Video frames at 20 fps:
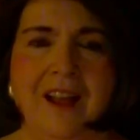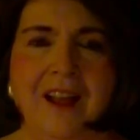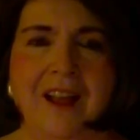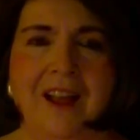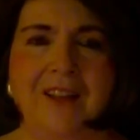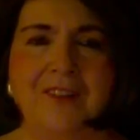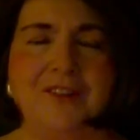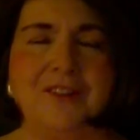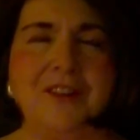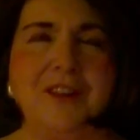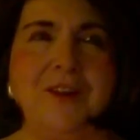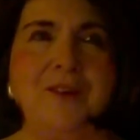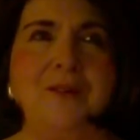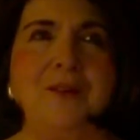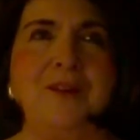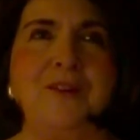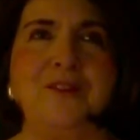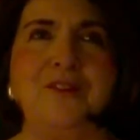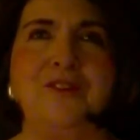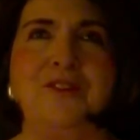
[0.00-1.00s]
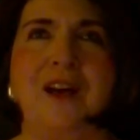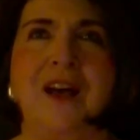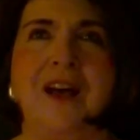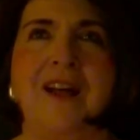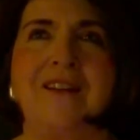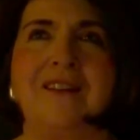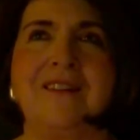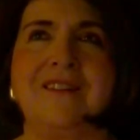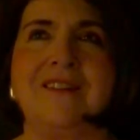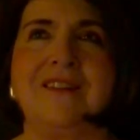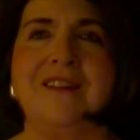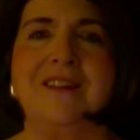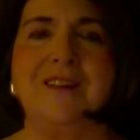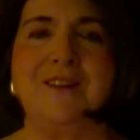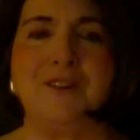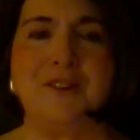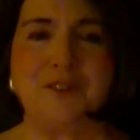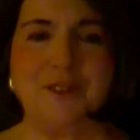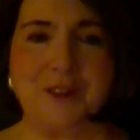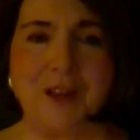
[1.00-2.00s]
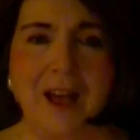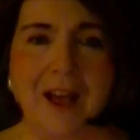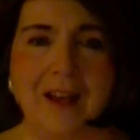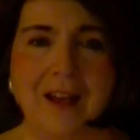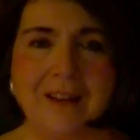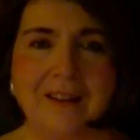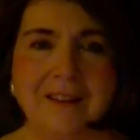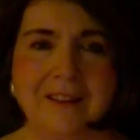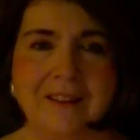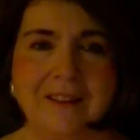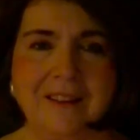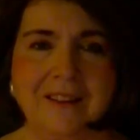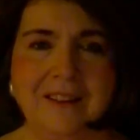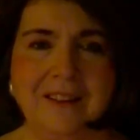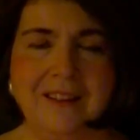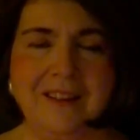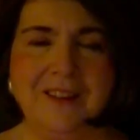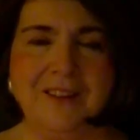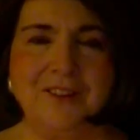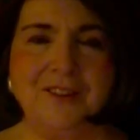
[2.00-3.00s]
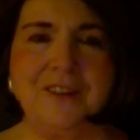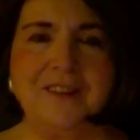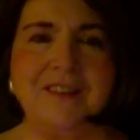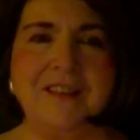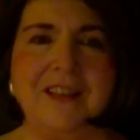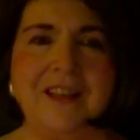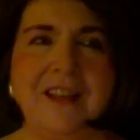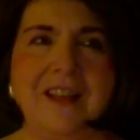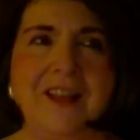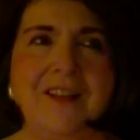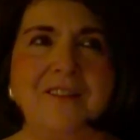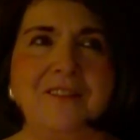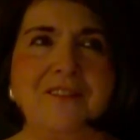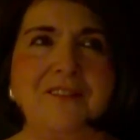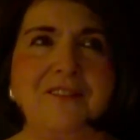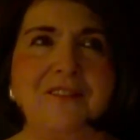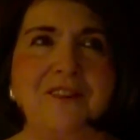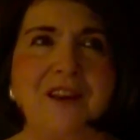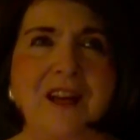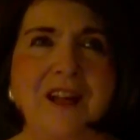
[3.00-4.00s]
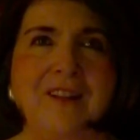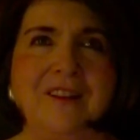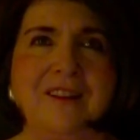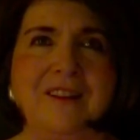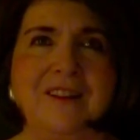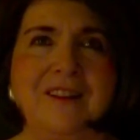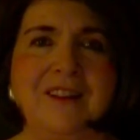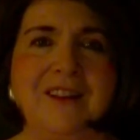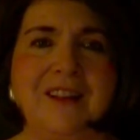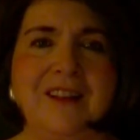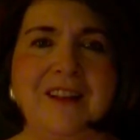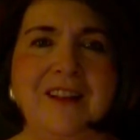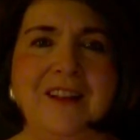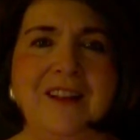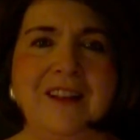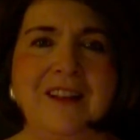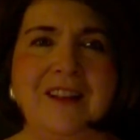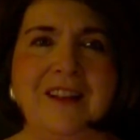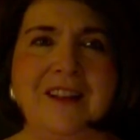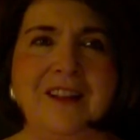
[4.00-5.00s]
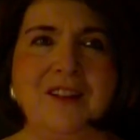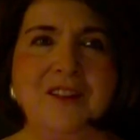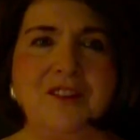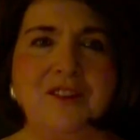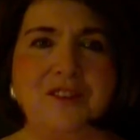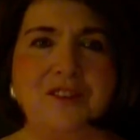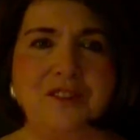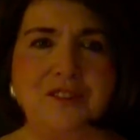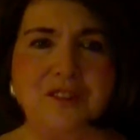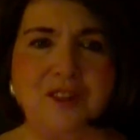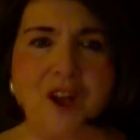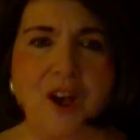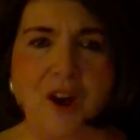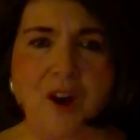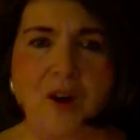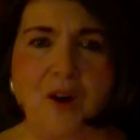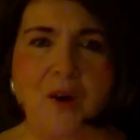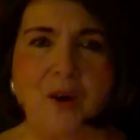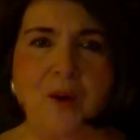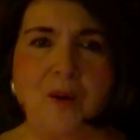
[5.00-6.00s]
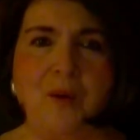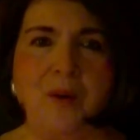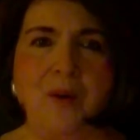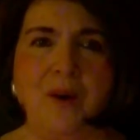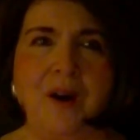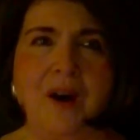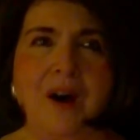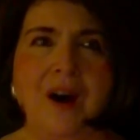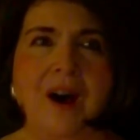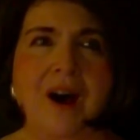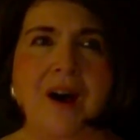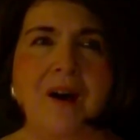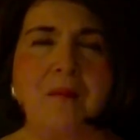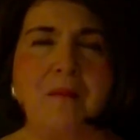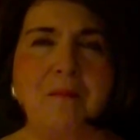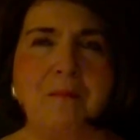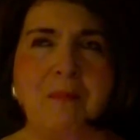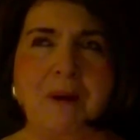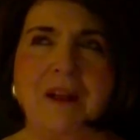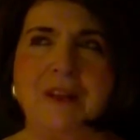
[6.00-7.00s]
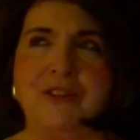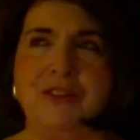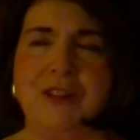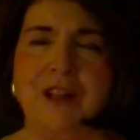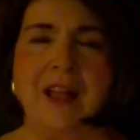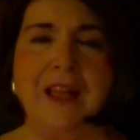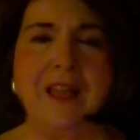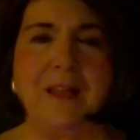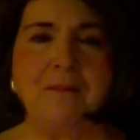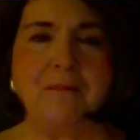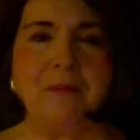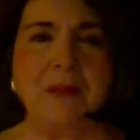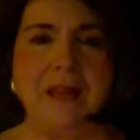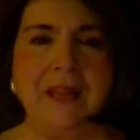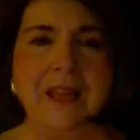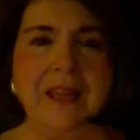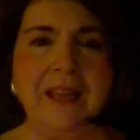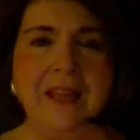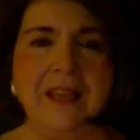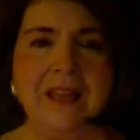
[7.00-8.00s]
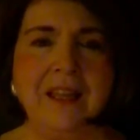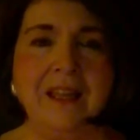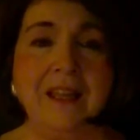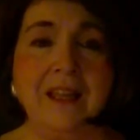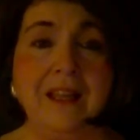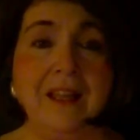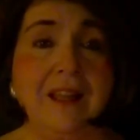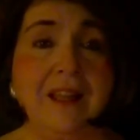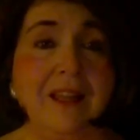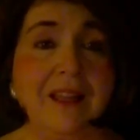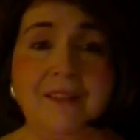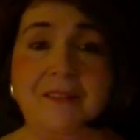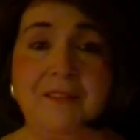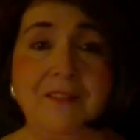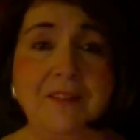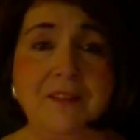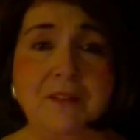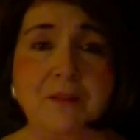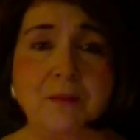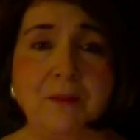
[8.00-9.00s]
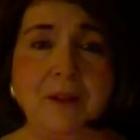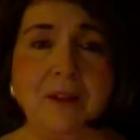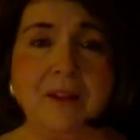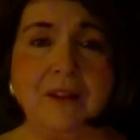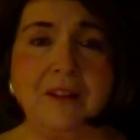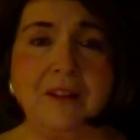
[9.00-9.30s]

And she was just shocked. She said it felt so much like being invisible.